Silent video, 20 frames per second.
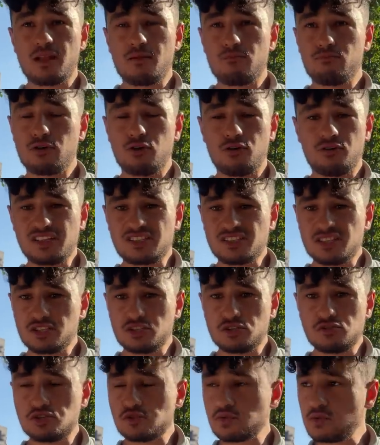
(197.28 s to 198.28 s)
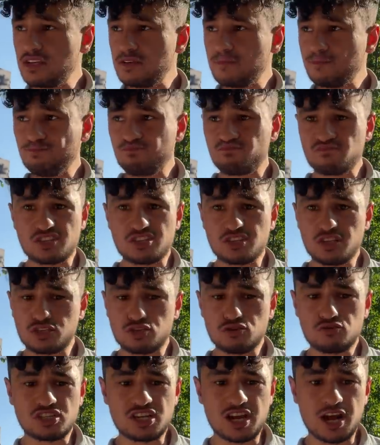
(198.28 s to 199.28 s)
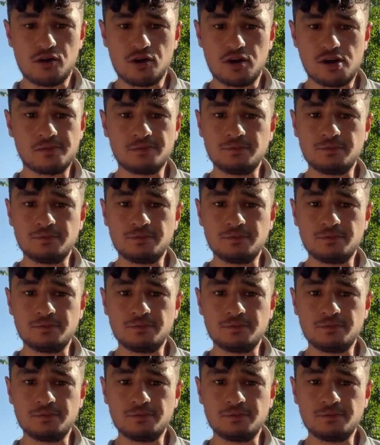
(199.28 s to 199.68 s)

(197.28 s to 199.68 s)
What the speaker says: Bro, that's not too sweet. It's not too sour.